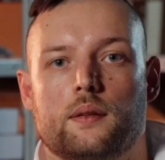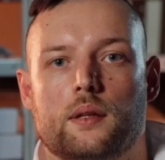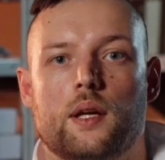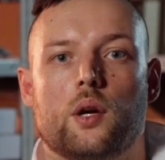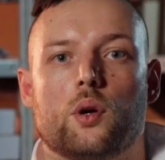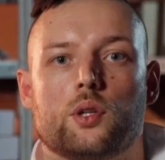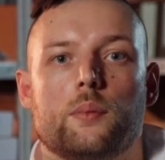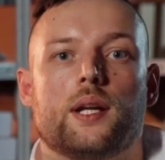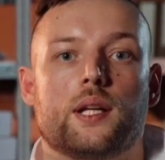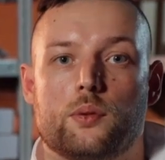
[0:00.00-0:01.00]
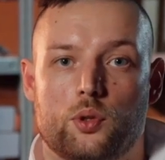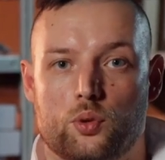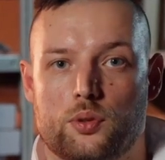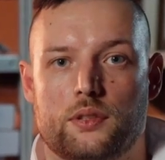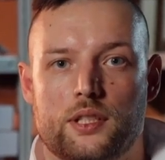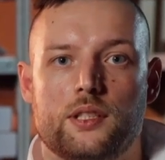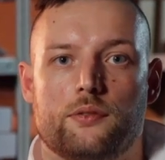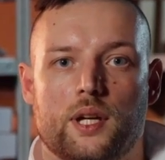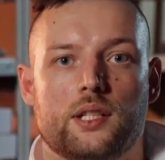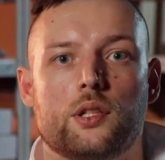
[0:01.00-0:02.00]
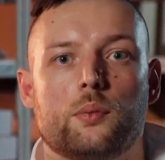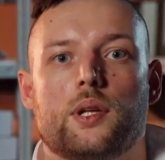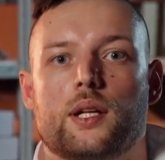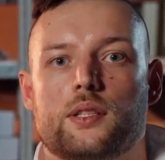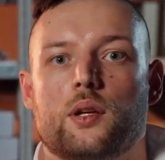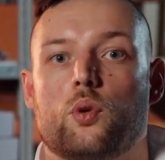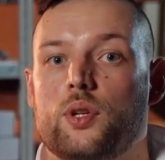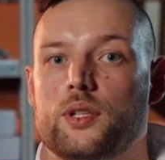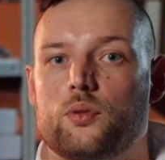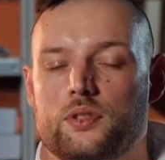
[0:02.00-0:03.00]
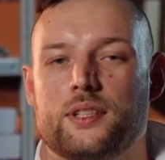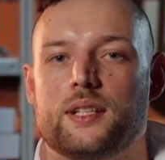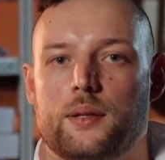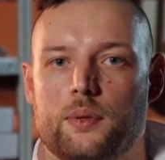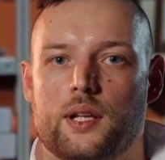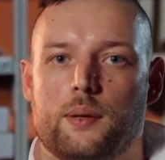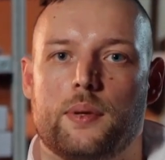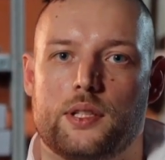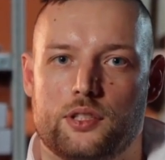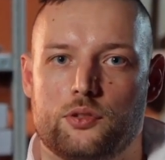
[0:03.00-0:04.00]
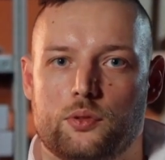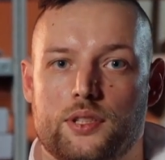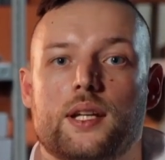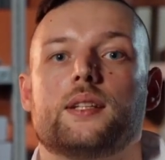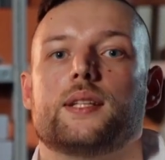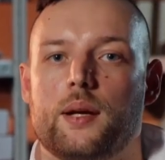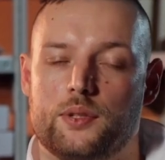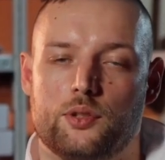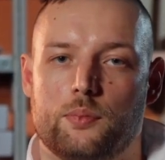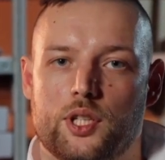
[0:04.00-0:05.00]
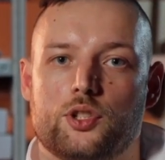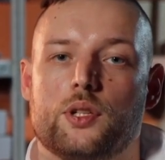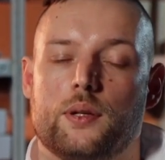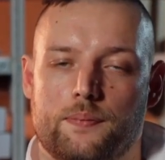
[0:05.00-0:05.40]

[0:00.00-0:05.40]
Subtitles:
In automatic mode, the device operates according to the set parameters with the established pressure.